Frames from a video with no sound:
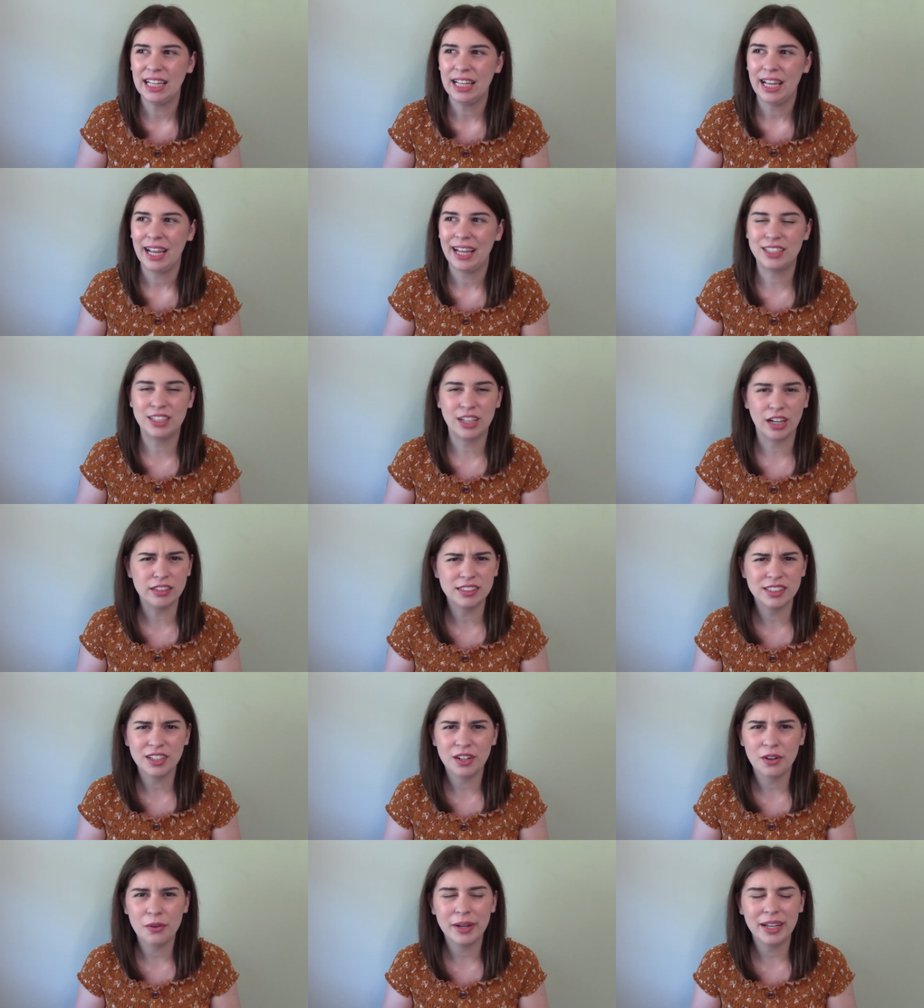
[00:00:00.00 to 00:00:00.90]
it
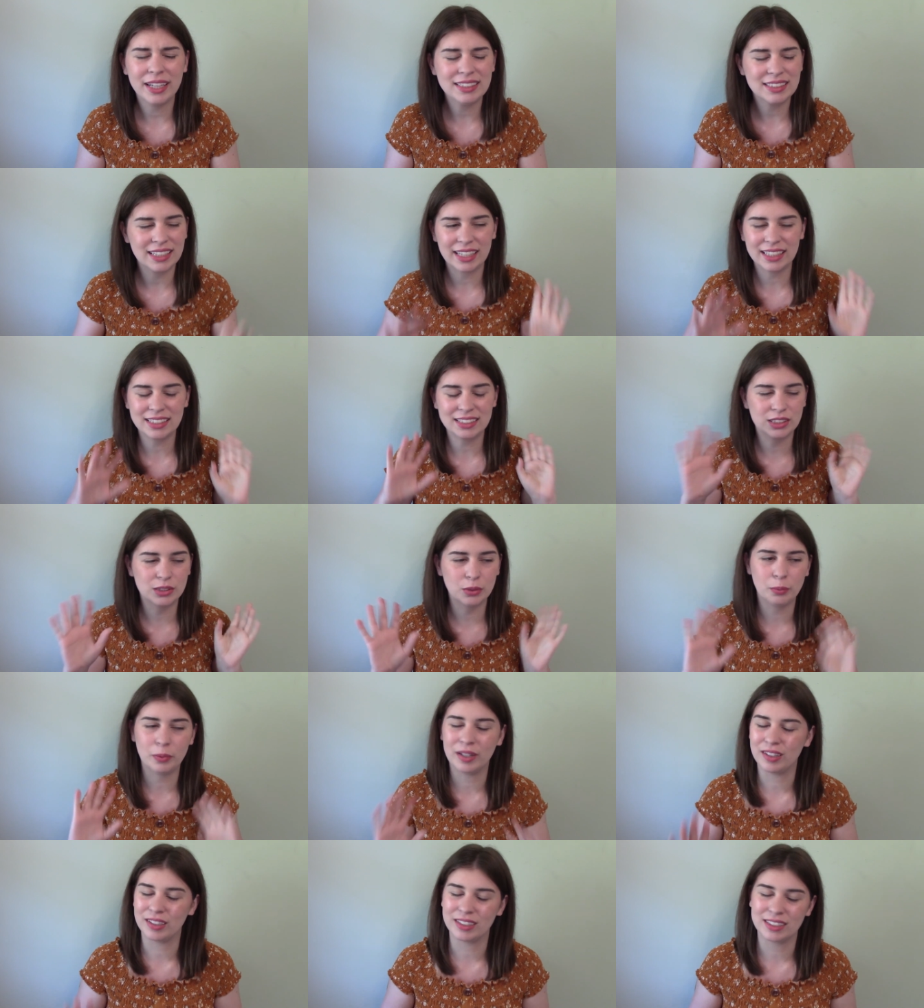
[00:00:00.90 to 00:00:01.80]
doesn't always. It's the
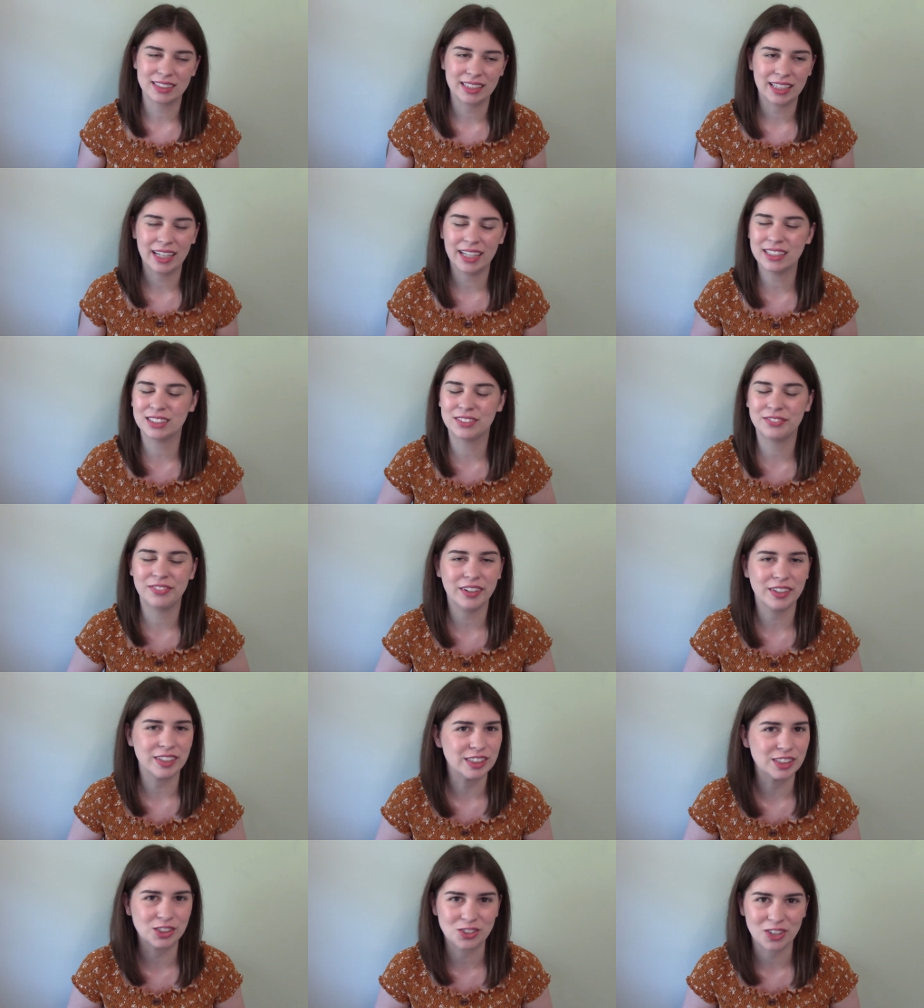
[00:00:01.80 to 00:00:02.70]
weirdest thing. It's
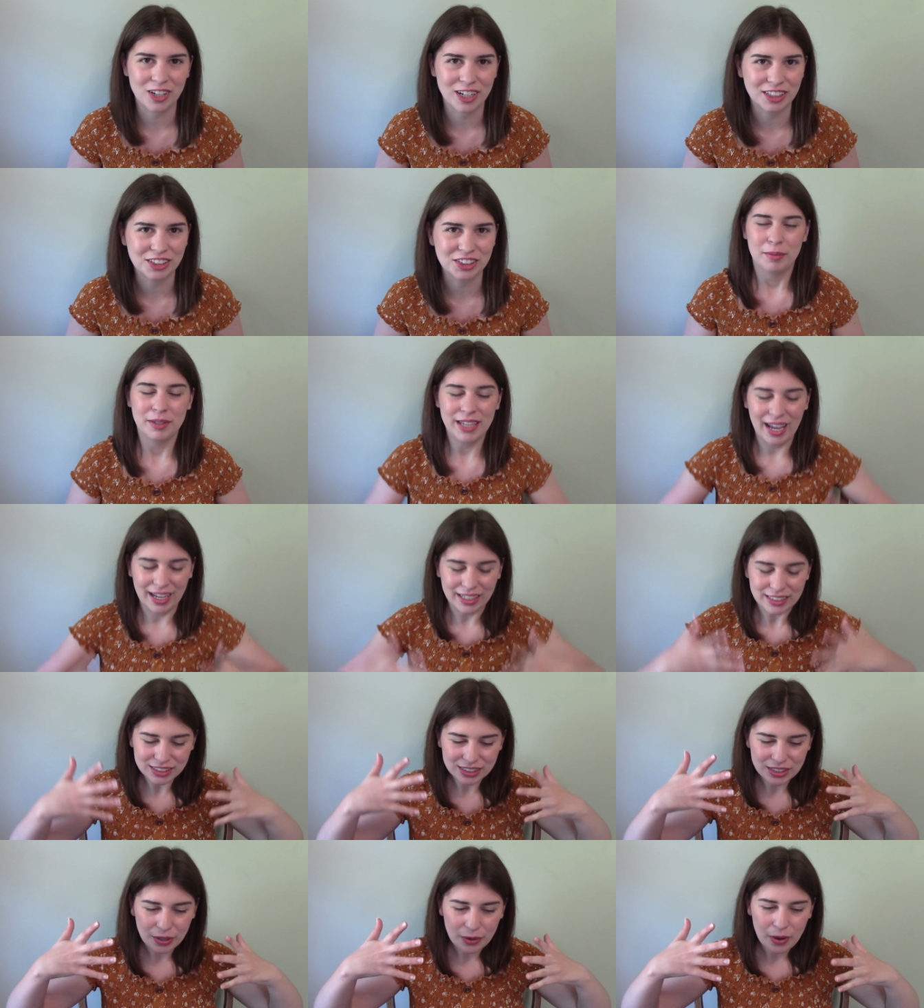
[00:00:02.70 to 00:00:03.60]
very strange. But yeah,
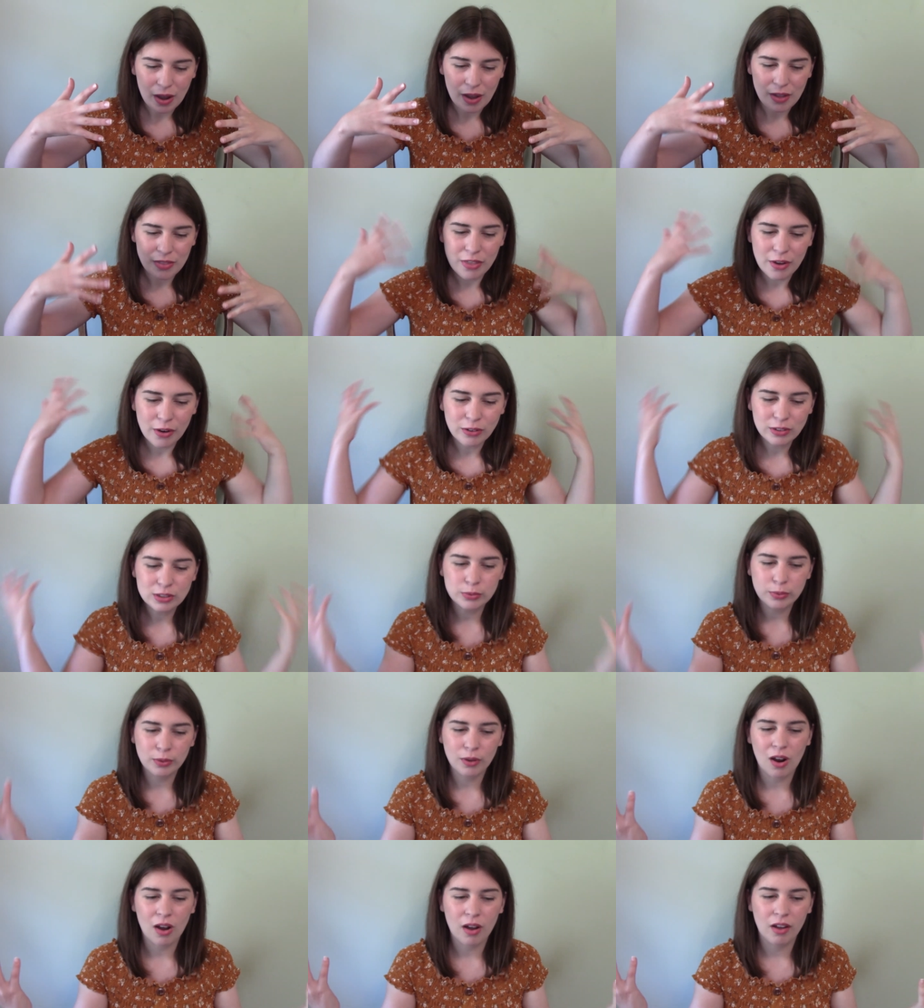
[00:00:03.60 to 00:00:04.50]
so those
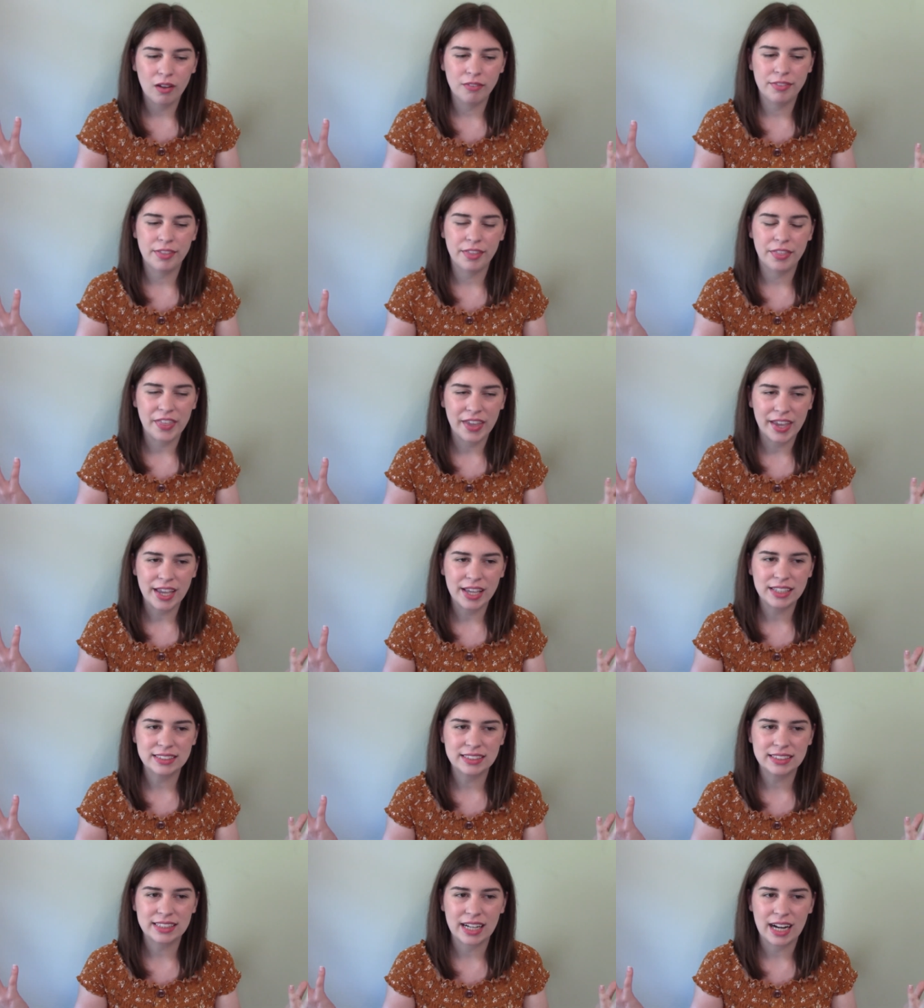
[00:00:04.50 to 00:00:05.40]
were all of the
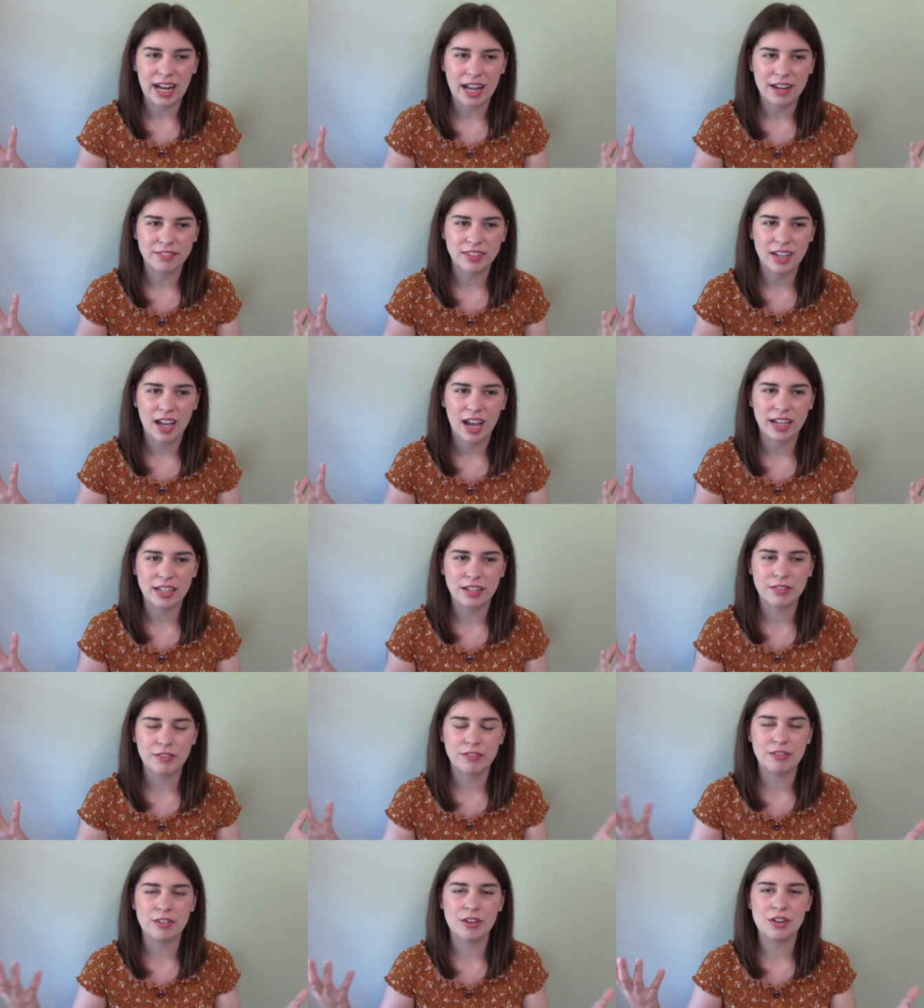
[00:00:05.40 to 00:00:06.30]
things that I've kind
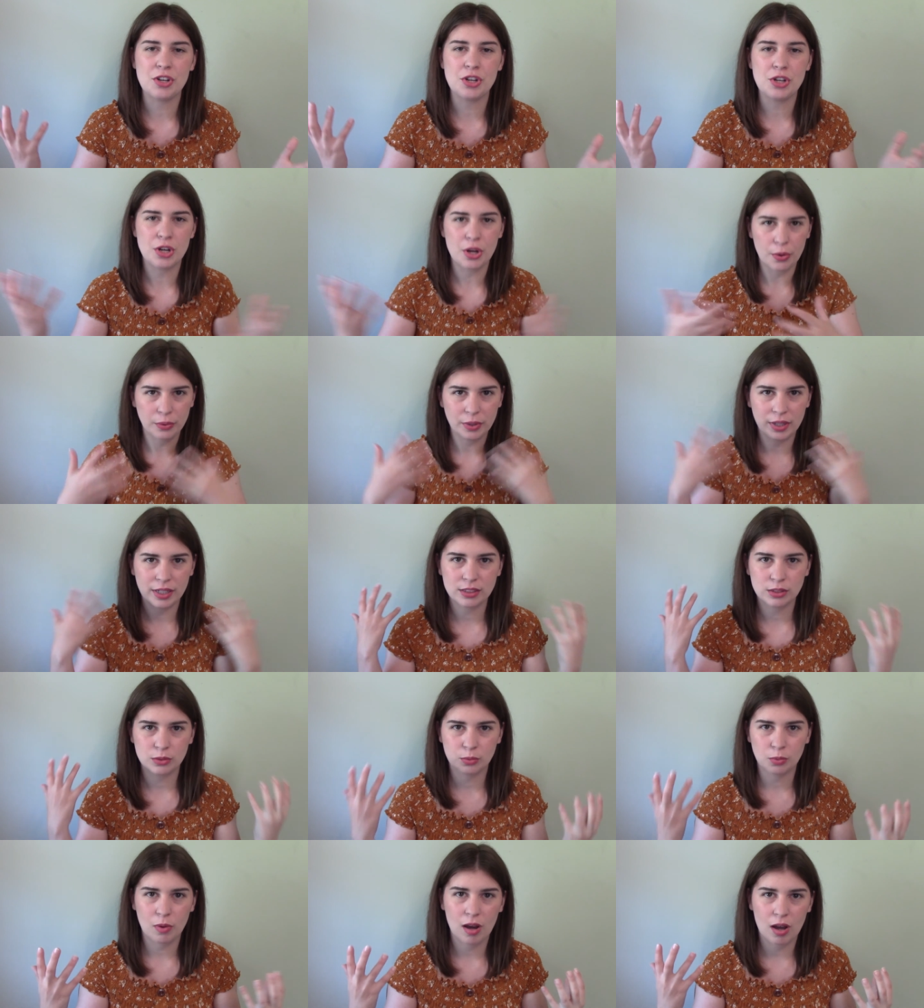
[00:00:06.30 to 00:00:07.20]
of
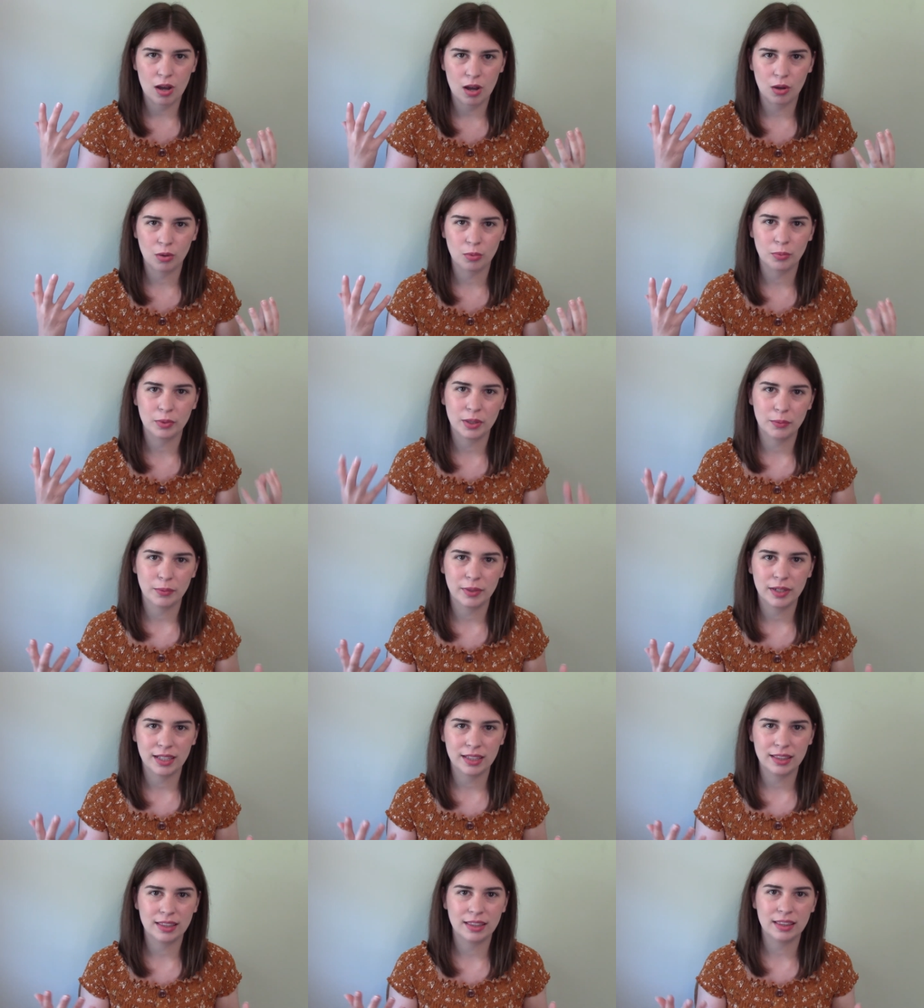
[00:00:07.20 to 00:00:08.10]
noticed while
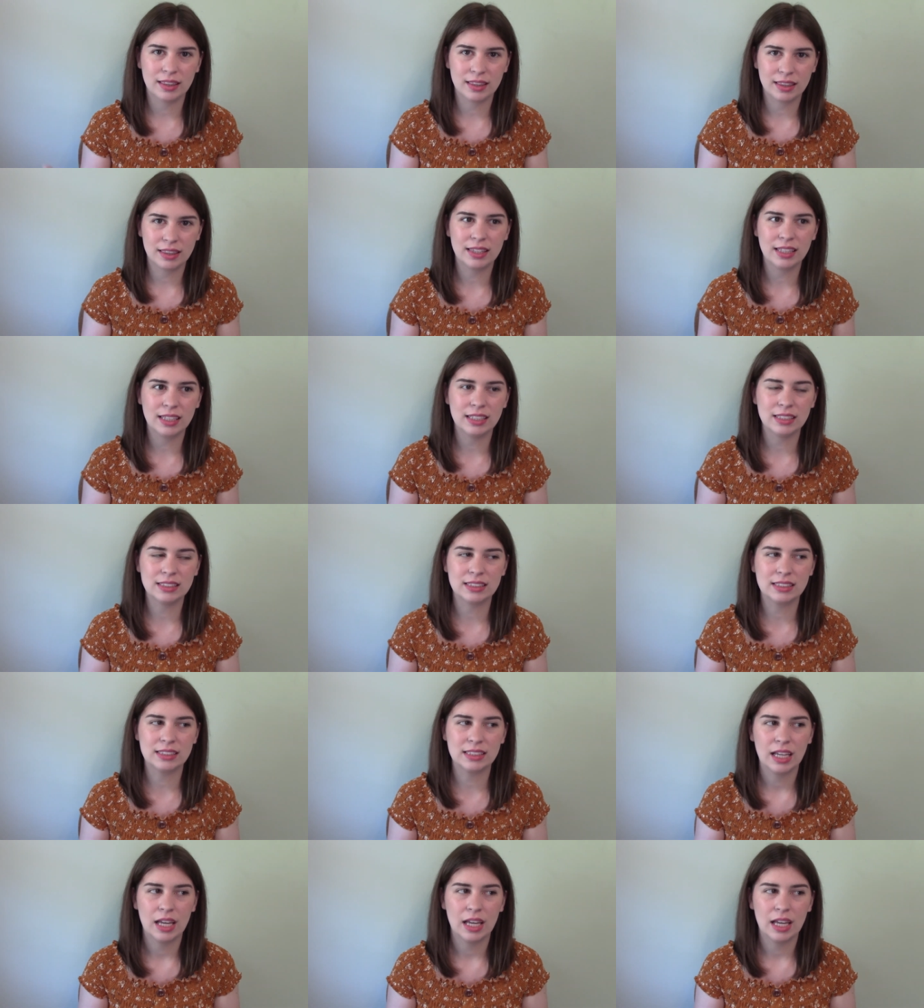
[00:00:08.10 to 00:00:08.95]
rereading these